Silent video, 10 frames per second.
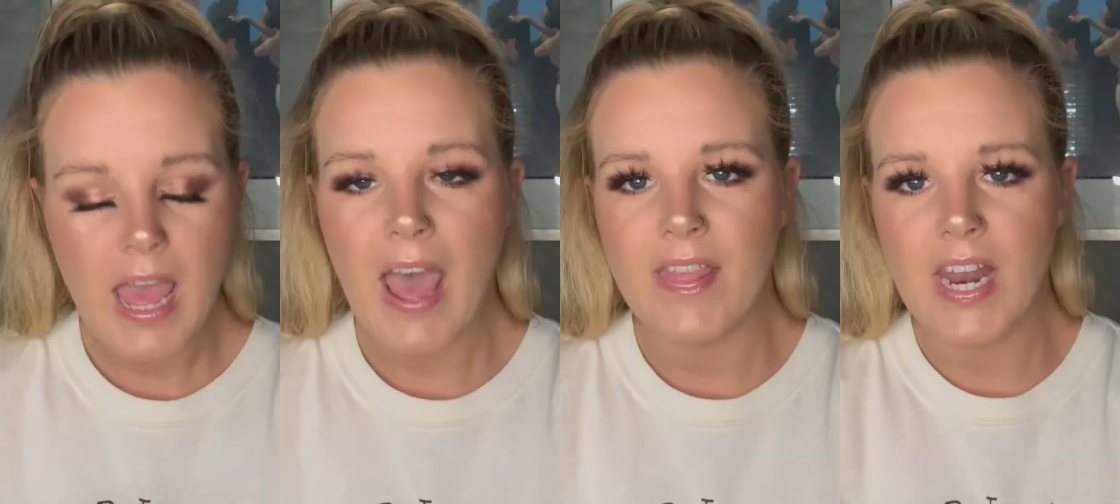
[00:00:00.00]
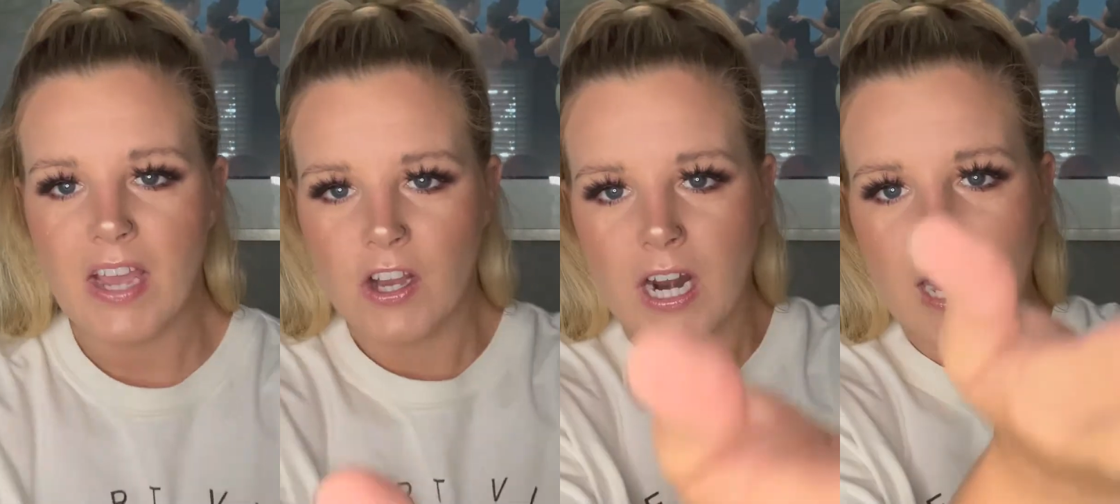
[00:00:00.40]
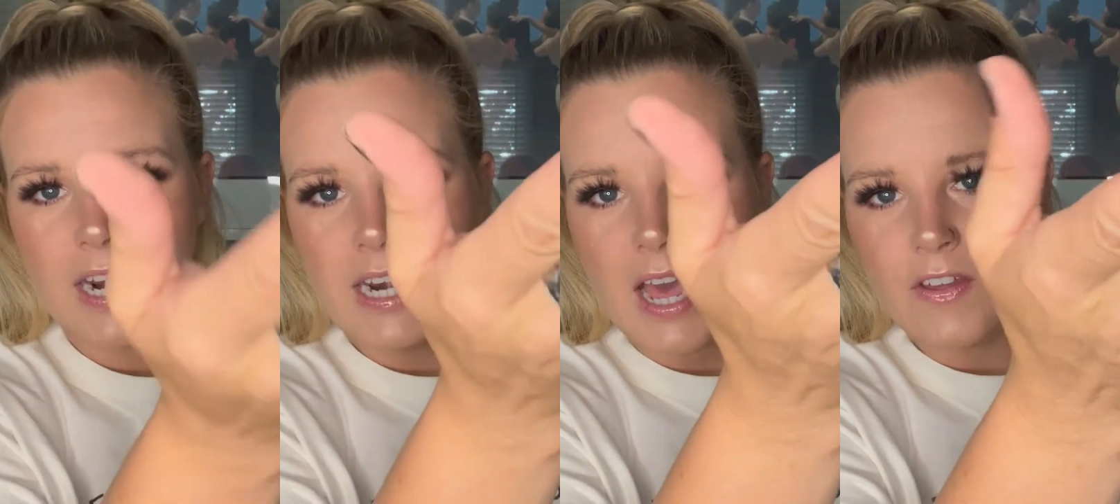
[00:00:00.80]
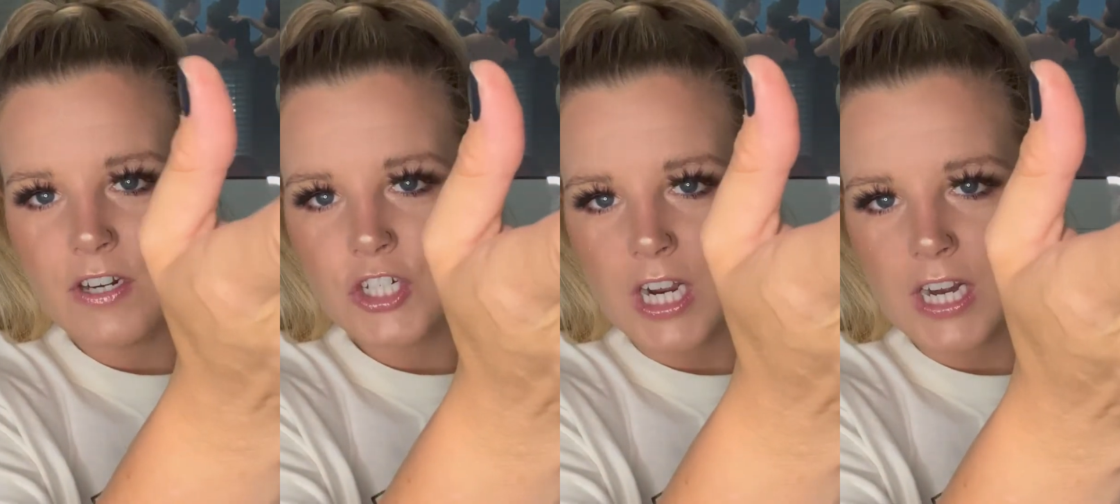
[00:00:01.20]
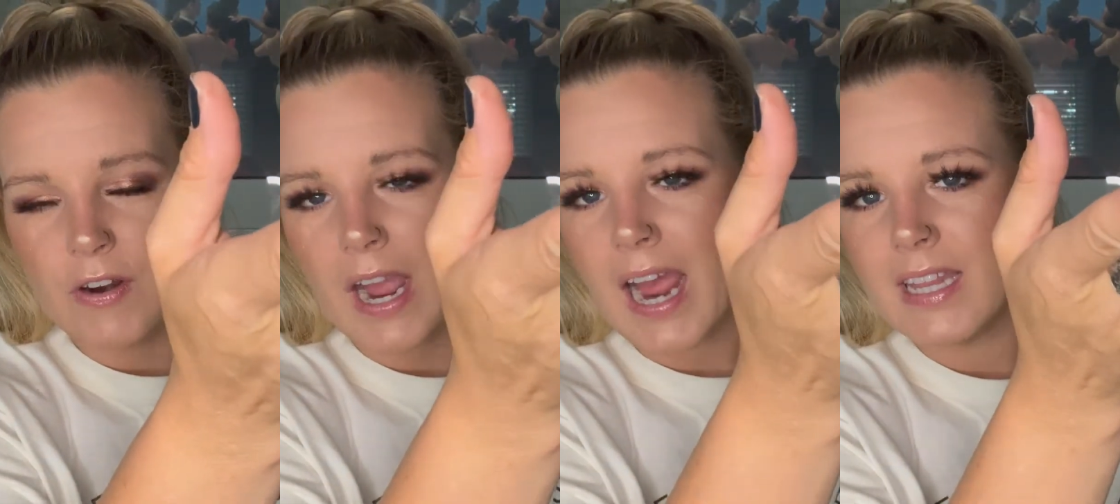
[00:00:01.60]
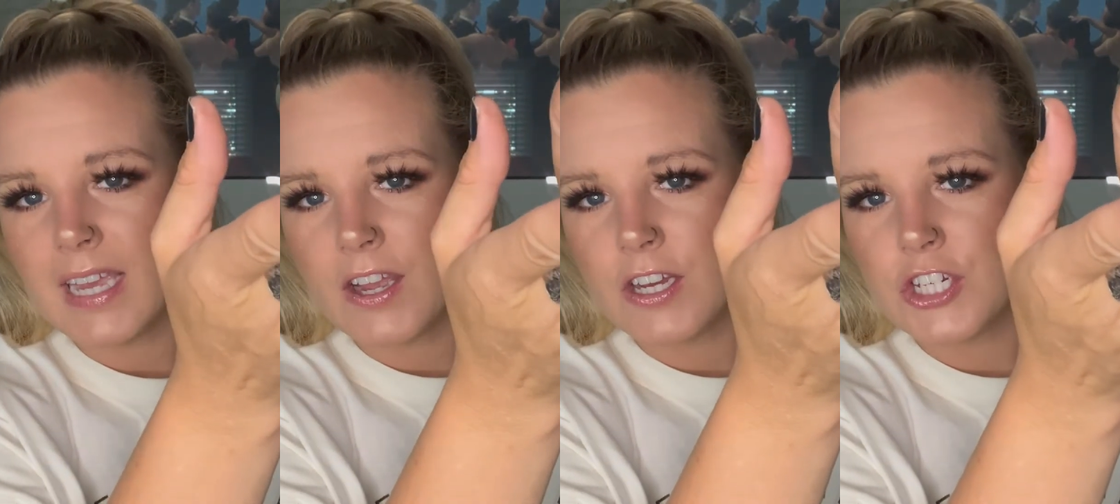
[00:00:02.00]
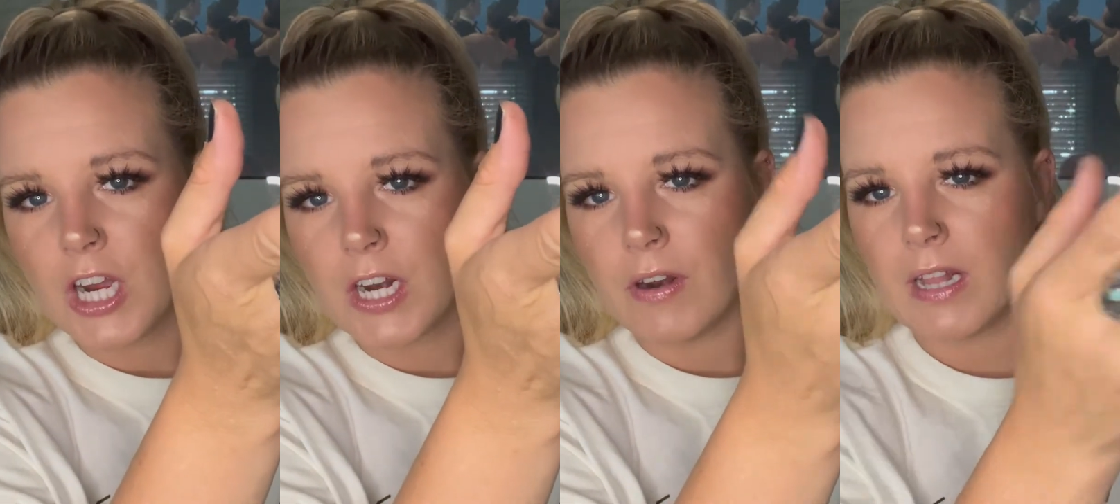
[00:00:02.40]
And then I got another chunky ring. I like a good chunky ring.